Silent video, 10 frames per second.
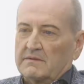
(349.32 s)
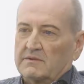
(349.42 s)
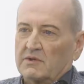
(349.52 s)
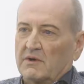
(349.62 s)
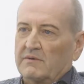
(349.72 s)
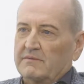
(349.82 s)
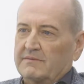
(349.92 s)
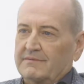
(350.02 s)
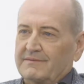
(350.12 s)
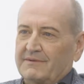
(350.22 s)
So
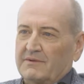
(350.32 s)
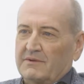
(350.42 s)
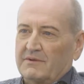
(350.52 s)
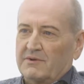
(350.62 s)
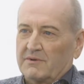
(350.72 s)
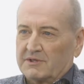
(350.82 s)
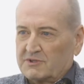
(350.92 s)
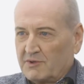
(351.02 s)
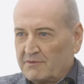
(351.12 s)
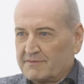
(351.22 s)
you're a
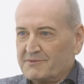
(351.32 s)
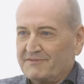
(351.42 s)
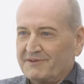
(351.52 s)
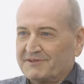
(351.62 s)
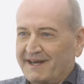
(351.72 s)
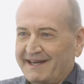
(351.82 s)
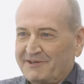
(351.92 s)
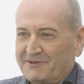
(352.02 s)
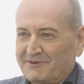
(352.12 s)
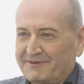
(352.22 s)
snow removal
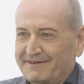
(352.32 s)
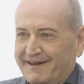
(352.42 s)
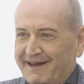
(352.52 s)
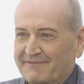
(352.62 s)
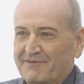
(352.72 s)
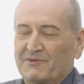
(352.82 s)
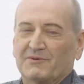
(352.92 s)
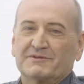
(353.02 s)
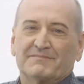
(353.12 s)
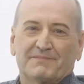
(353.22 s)
tycoon, and for
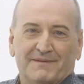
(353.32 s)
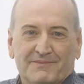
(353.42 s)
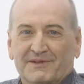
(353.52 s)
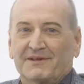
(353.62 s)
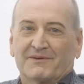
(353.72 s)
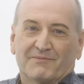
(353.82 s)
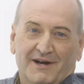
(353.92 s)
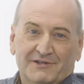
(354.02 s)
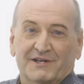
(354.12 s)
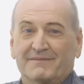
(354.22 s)
those of people that are
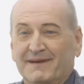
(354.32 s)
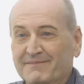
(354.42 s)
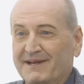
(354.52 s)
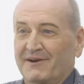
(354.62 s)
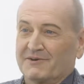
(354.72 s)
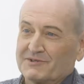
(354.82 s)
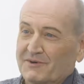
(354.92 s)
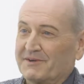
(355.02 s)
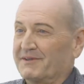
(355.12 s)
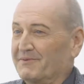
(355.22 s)
watching in maybe
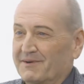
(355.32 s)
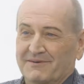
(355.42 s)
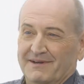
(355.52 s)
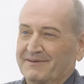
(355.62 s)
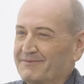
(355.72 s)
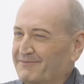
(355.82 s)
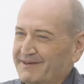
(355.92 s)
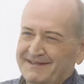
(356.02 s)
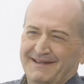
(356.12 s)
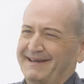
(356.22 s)
Arizona, they're wondering,
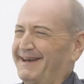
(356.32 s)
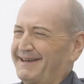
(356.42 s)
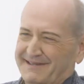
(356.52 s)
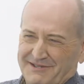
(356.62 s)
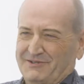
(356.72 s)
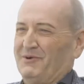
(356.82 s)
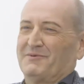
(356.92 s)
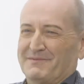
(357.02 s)
what the heck is snow